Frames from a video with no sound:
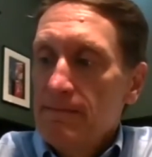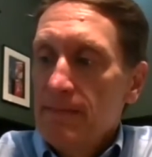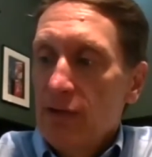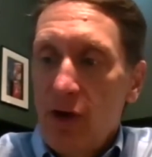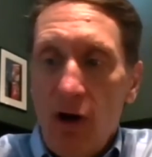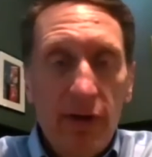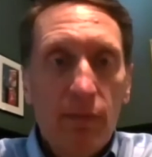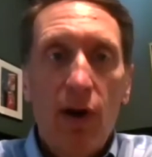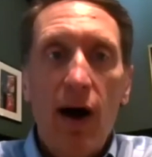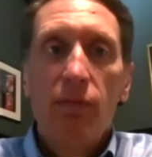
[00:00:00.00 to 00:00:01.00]

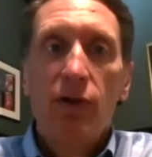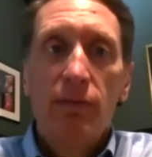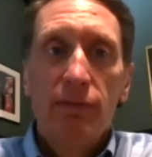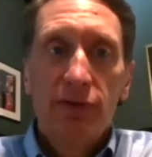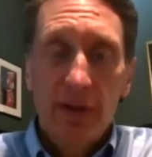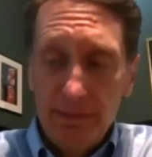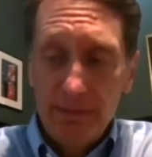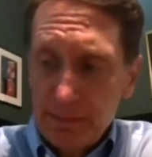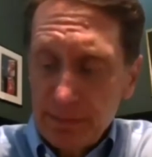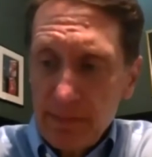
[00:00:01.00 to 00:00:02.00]
solving problems
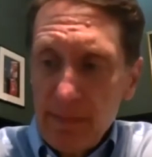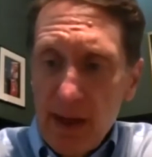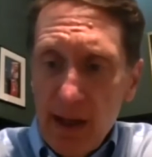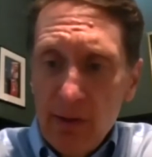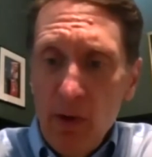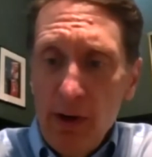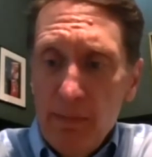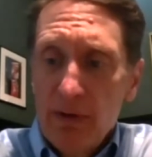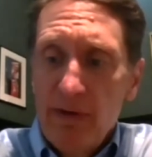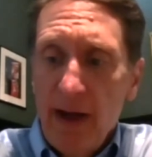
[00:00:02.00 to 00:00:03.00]
and really
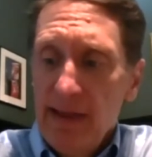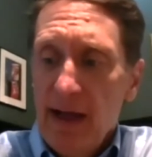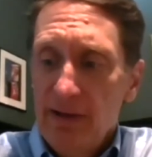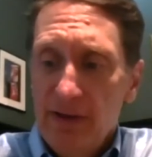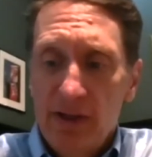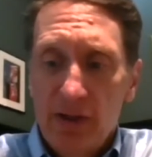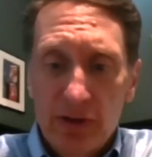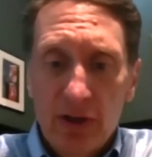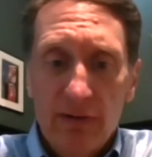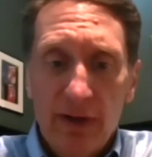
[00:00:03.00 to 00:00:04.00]
providing that essential
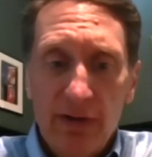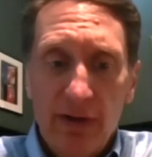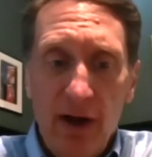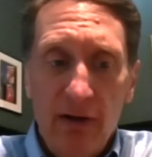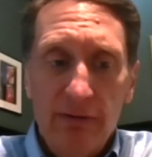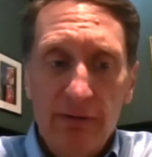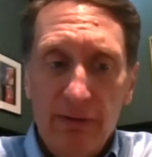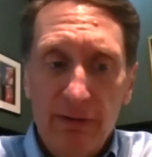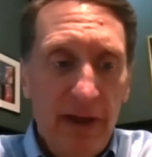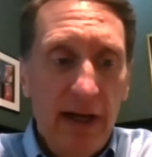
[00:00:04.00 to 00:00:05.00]
service of
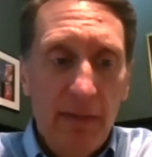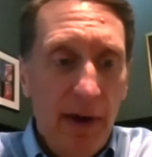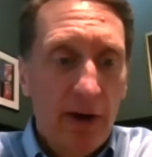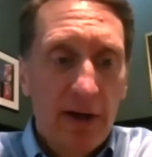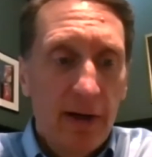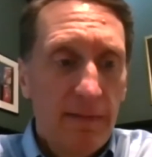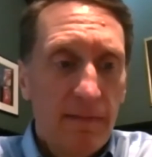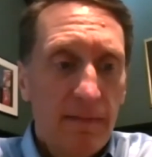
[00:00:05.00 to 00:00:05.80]
feeding America.